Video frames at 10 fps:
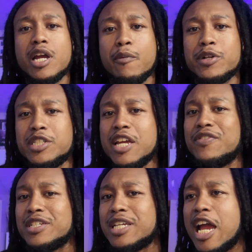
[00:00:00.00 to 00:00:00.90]
and
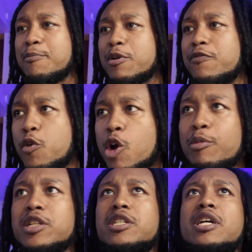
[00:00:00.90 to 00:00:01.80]
receive the same
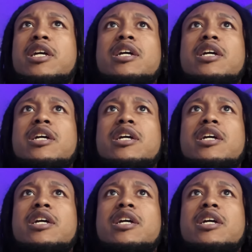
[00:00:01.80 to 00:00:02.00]
performance.